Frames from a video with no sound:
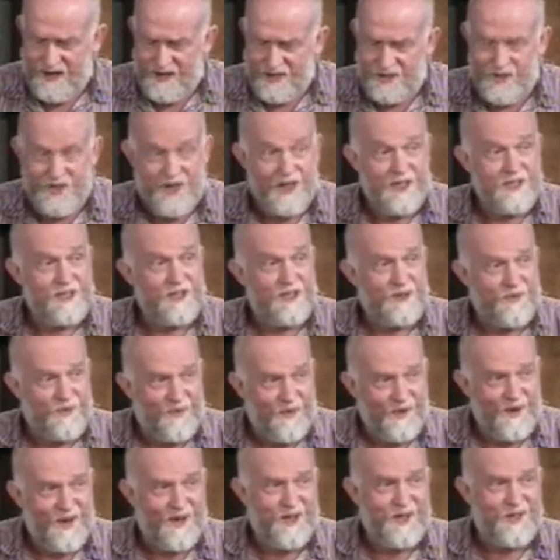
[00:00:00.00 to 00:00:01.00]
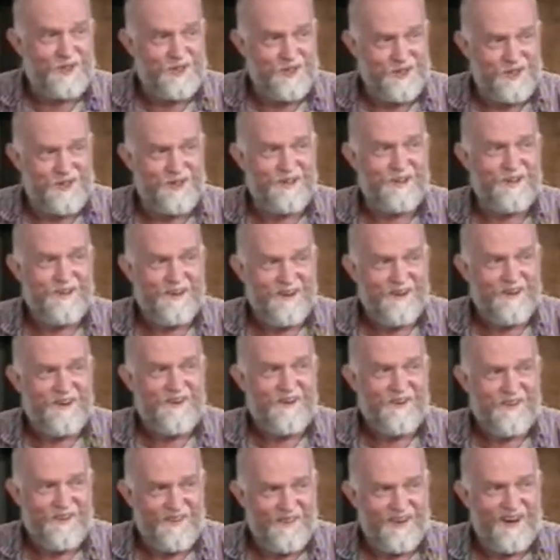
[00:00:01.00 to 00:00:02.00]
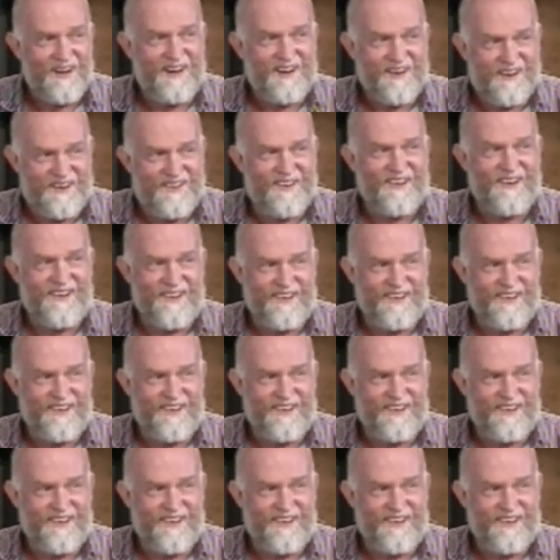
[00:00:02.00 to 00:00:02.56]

Jesus finished really good.